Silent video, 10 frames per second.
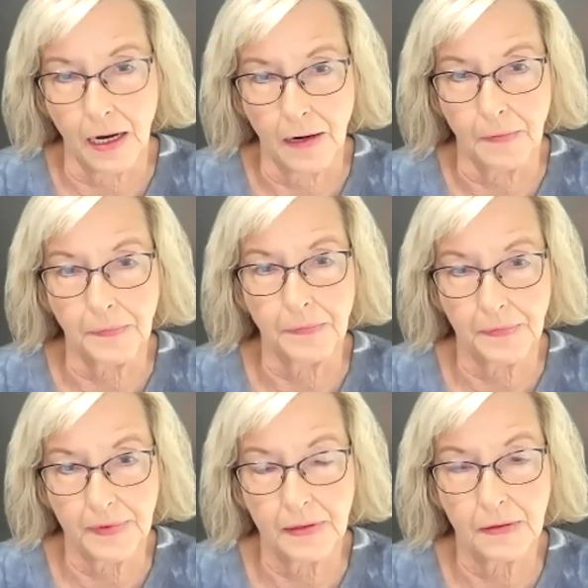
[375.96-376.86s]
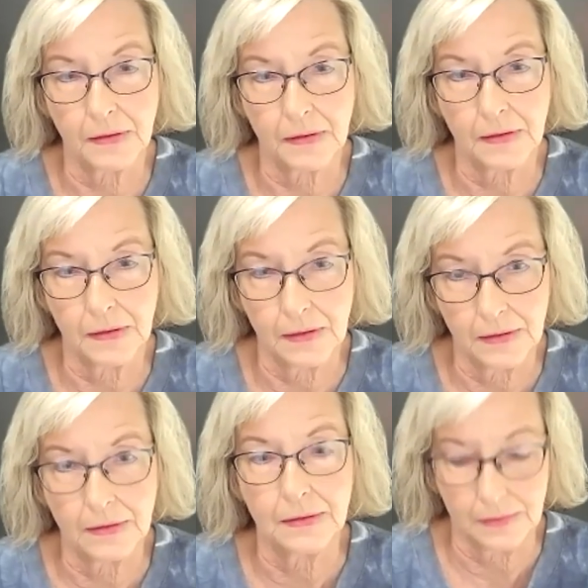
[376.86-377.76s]
we don't want to back away, but we
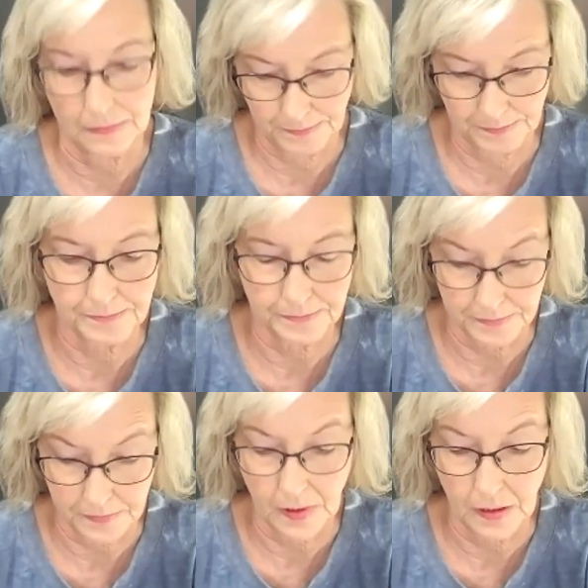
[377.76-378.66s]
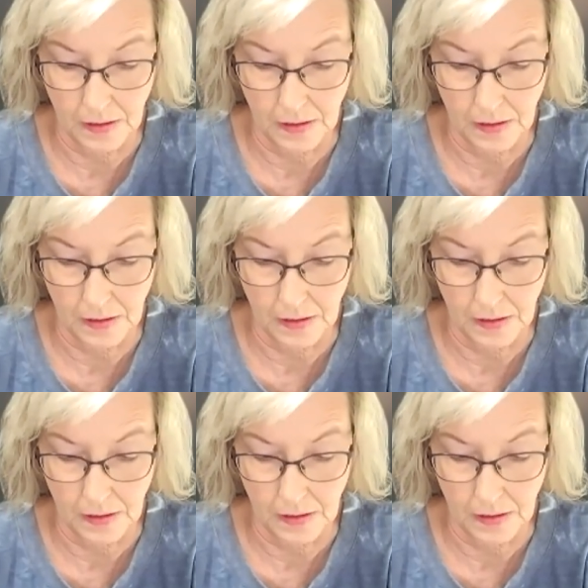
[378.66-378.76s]
really want to have, and if